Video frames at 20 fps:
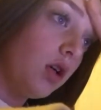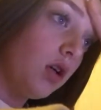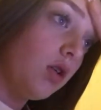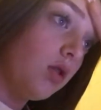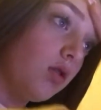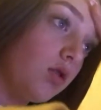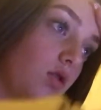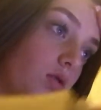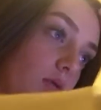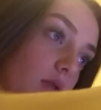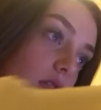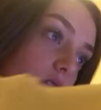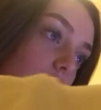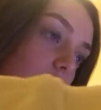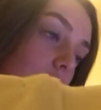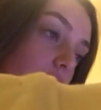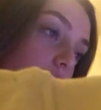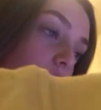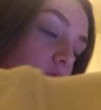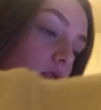Which means I
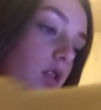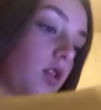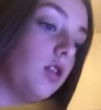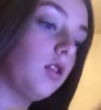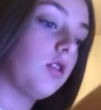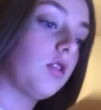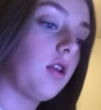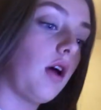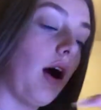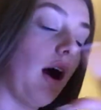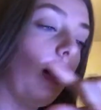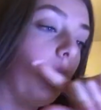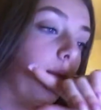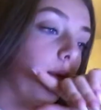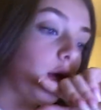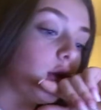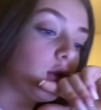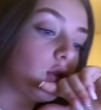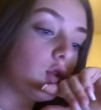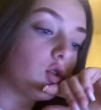can go and edit the app
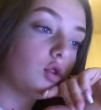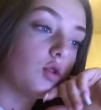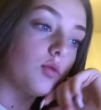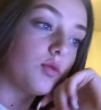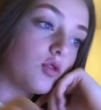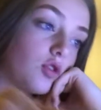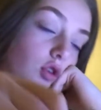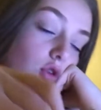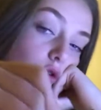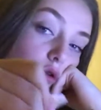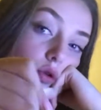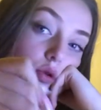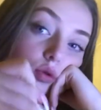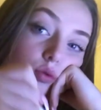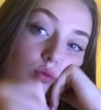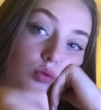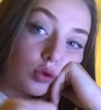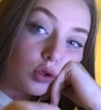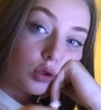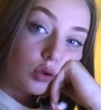on YouTube Studio
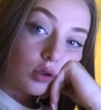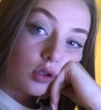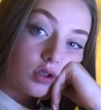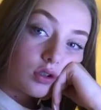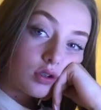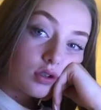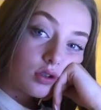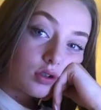and do this.